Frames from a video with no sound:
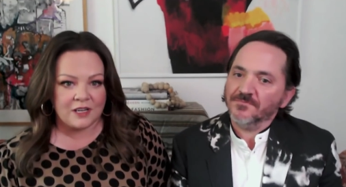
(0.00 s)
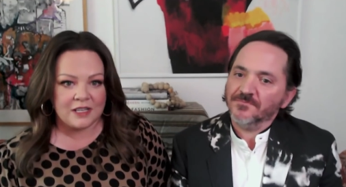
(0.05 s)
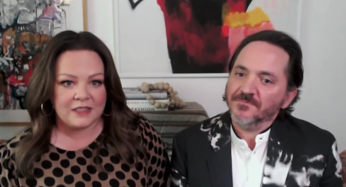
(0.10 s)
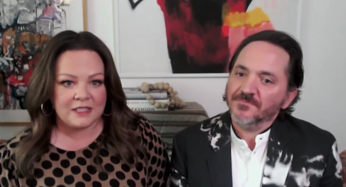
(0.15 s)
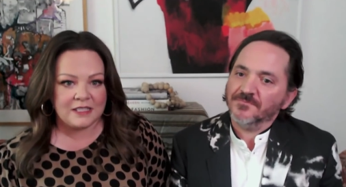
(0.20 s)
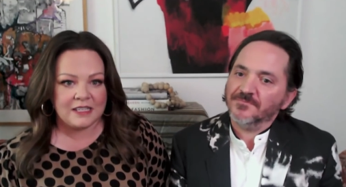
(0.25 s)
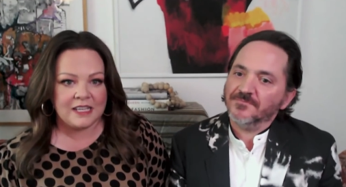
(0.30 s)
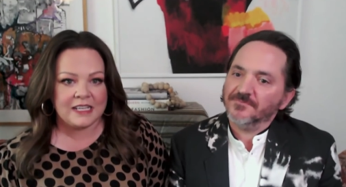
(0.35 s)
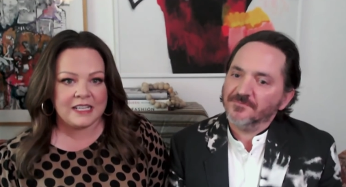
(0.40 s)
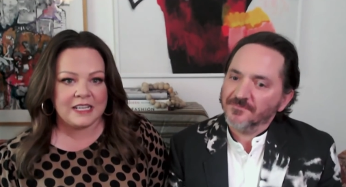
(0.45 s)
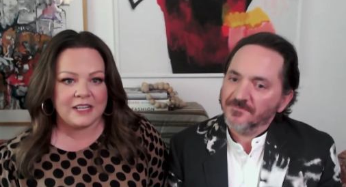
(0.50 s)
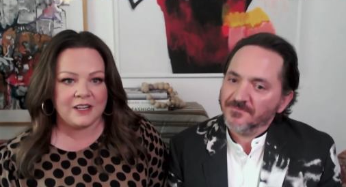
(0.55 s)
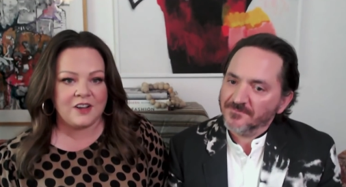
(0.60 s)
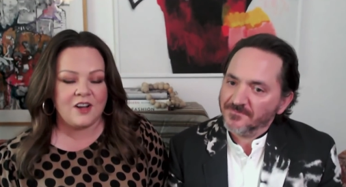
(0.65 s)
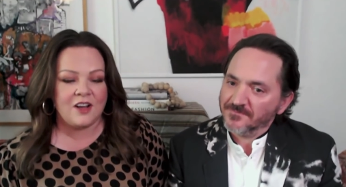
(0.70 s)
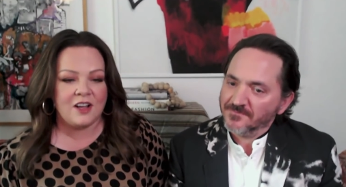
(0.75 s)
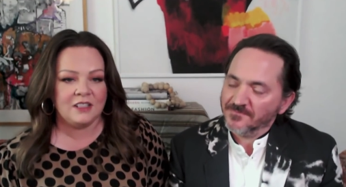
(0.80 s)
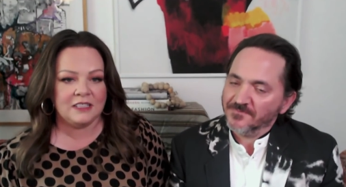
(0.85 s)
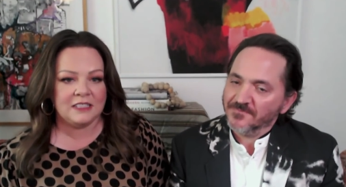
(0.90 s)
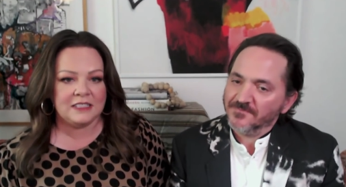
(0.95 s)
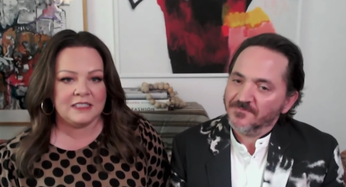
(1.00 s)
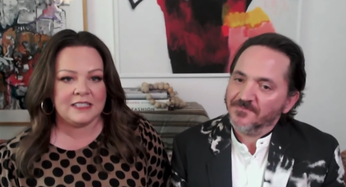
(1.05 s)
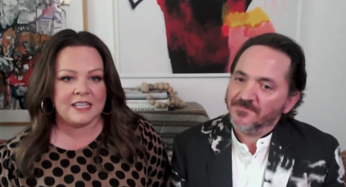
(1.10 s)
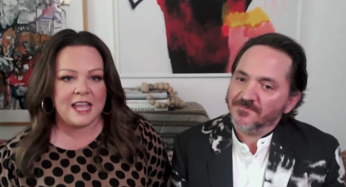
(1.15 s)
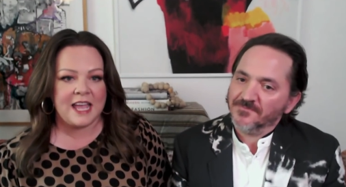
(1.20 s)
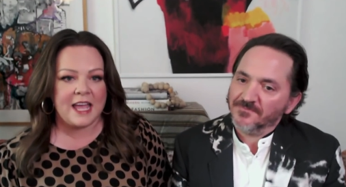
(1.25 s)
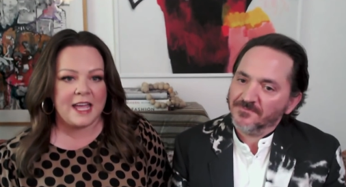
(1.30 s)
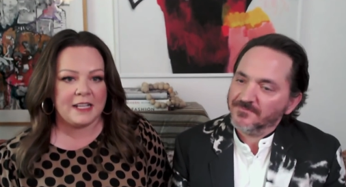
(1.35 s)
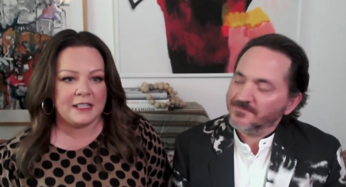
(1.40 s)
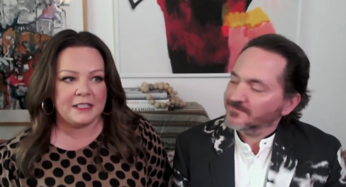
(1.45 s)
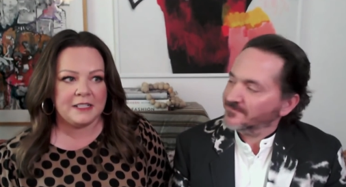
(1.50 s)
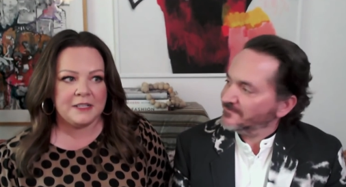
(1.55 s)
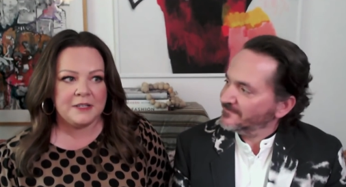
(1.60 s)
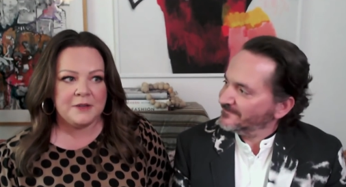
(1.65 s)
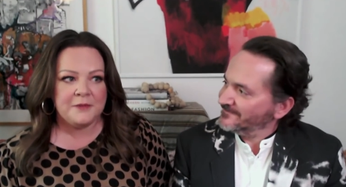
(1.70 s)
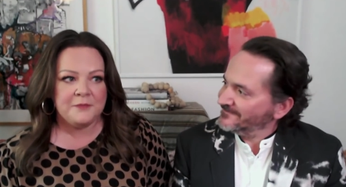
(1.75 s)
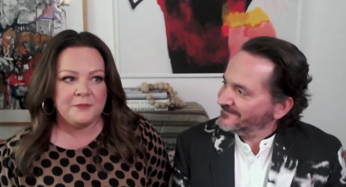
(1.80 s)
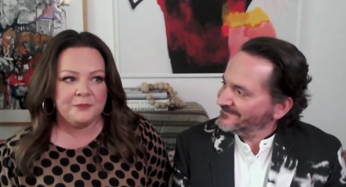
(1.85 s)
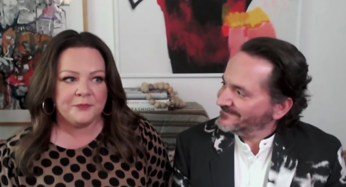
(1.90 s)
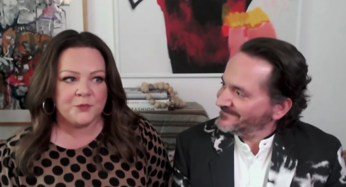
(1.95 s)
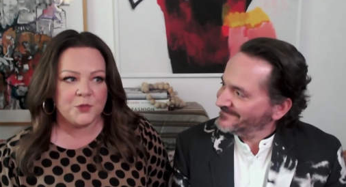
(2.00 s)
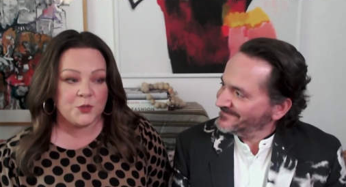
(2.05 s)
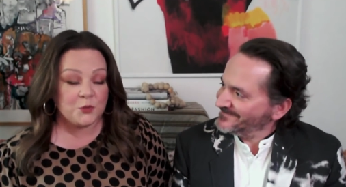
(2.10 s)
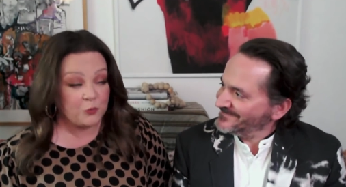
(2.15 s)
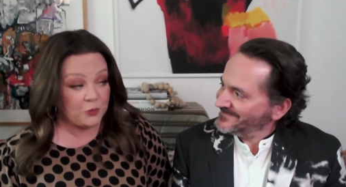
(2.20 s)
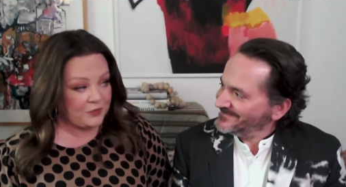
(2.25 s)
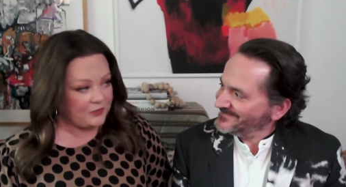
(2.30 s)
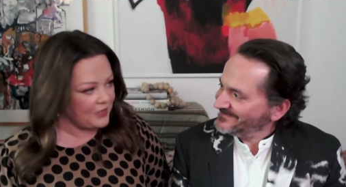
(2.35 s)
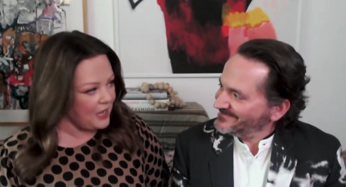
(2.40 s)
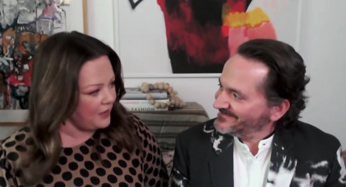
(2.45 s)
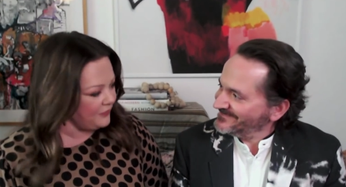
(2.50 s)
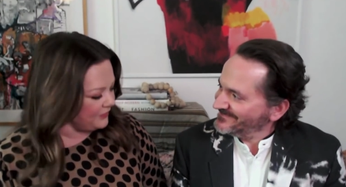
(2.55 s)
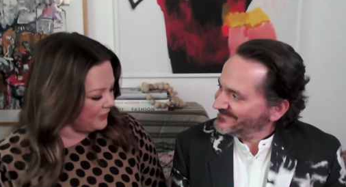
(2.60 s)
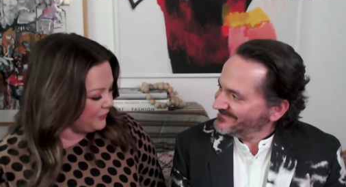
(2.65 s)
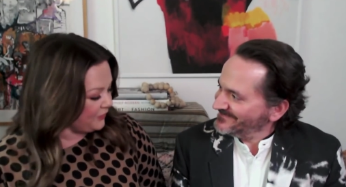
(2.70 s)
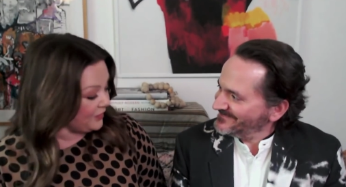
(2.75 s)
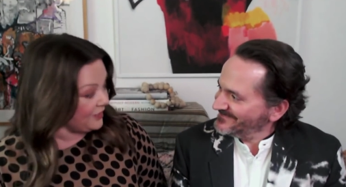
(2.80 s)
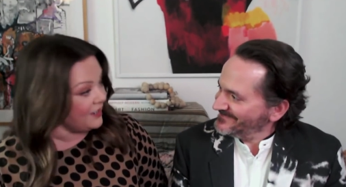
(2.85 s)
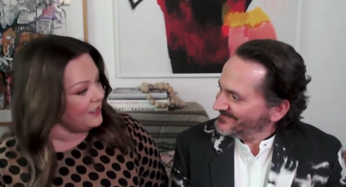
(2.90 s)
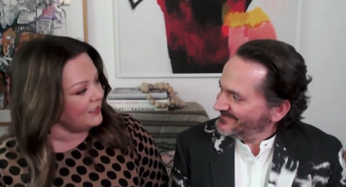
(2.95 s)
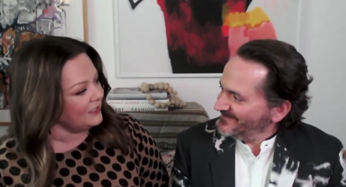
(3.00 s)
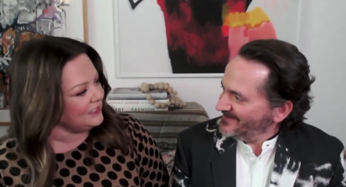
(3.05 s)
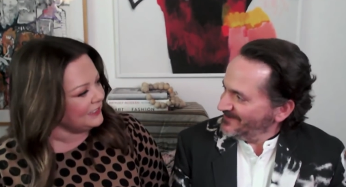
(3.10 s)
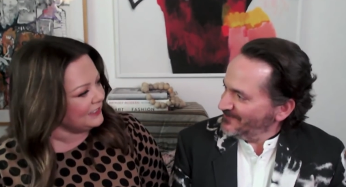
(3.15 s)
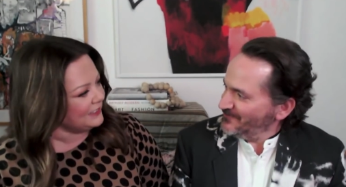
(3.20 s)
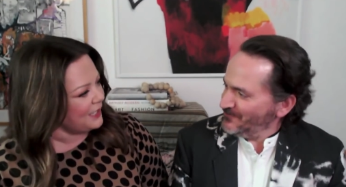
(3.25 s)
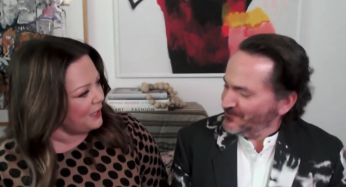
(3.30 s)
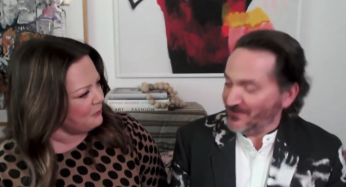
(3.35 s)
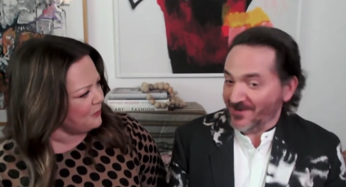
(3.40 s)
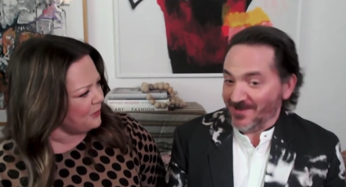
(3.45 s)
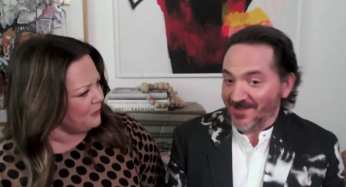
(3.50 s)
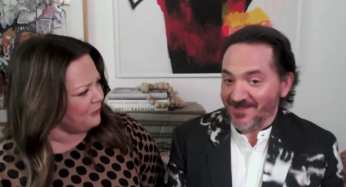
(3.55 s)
Speaker 1: I think I can call it that which was I've never called it. Ooh,